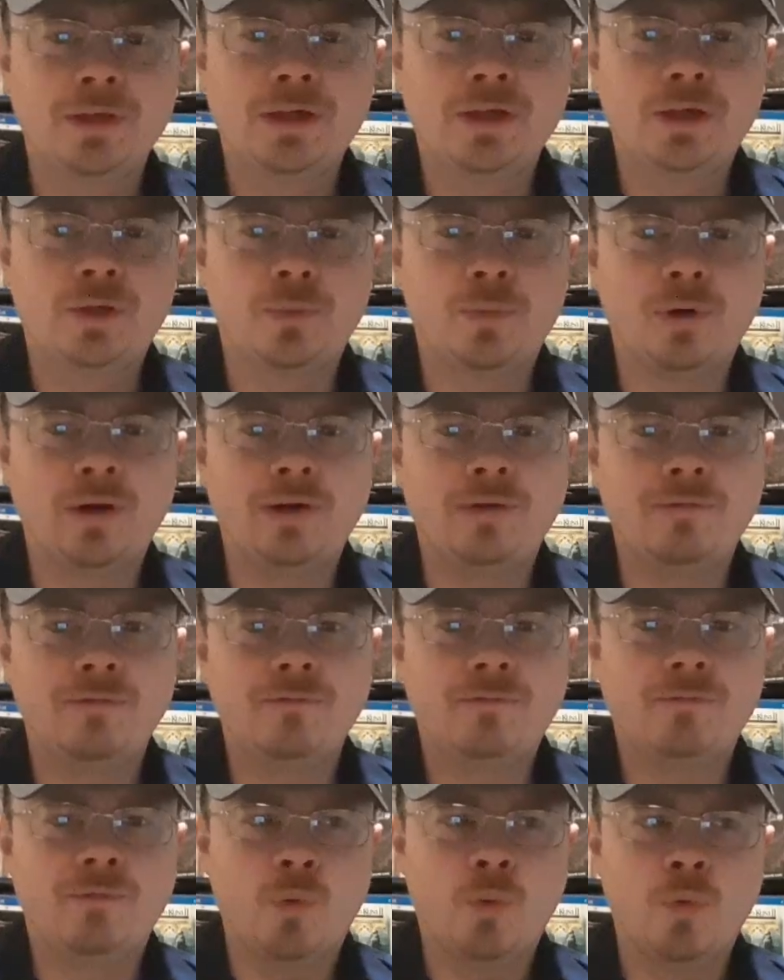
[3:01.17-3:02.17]
gonna run
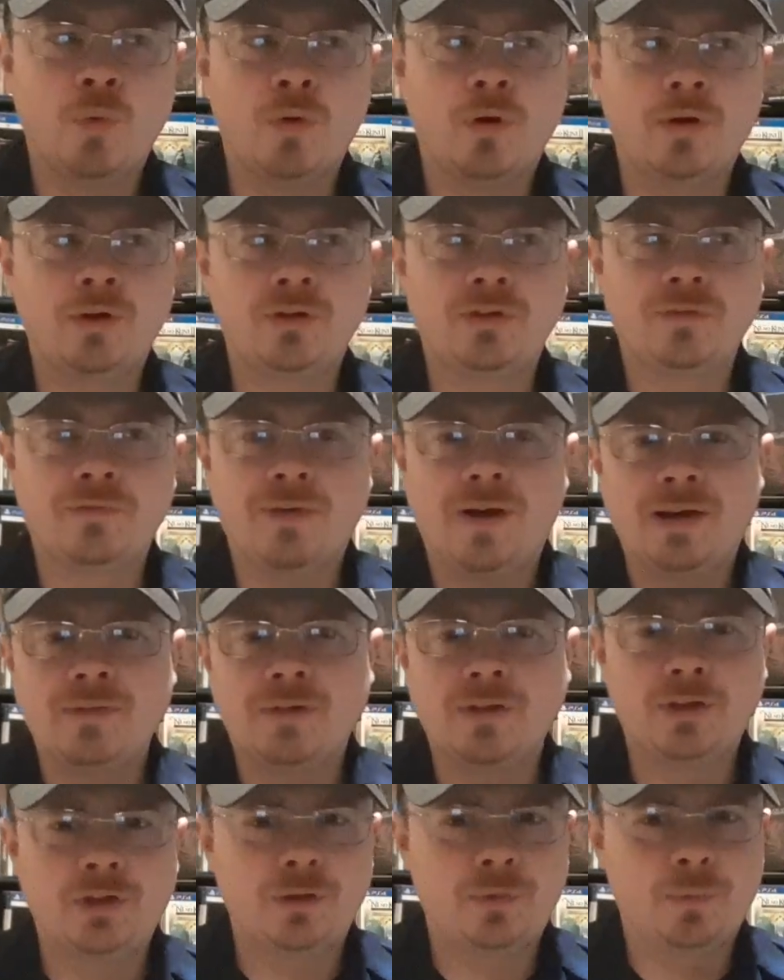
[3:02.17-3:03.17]
400 to
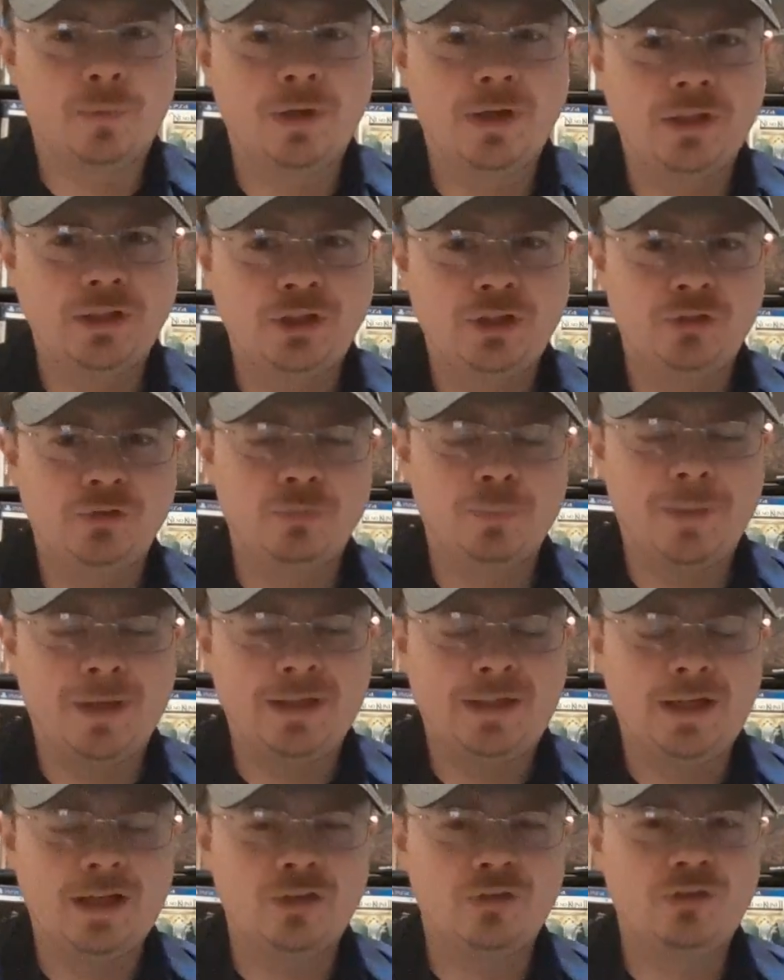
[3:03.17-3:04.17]
500 range is my
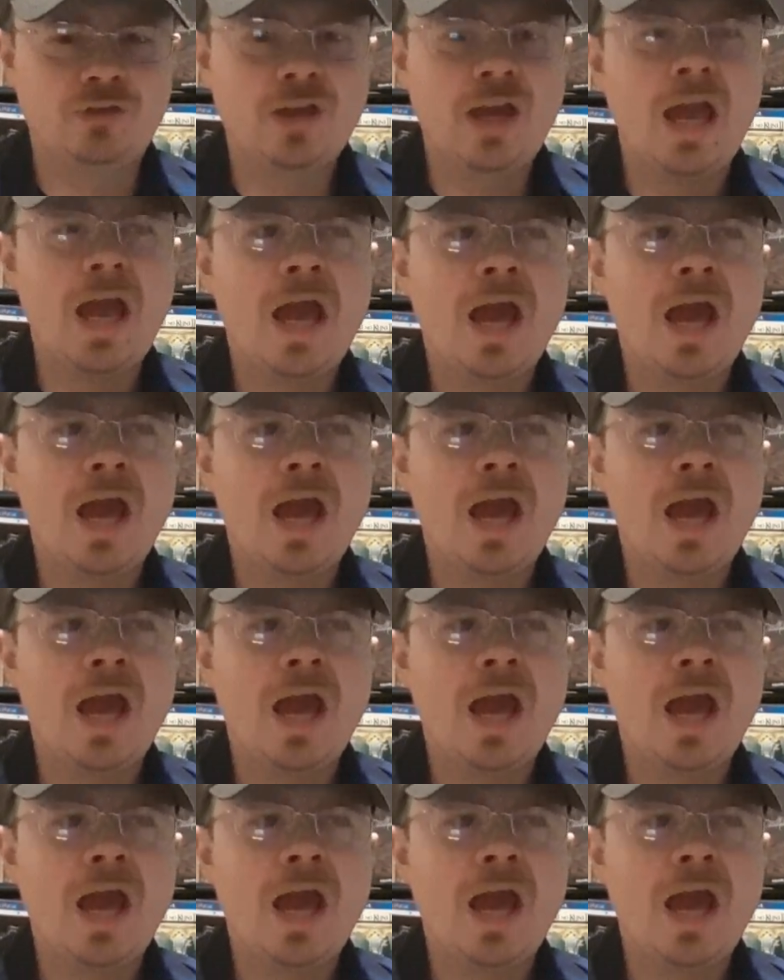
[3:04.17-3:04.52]
guess.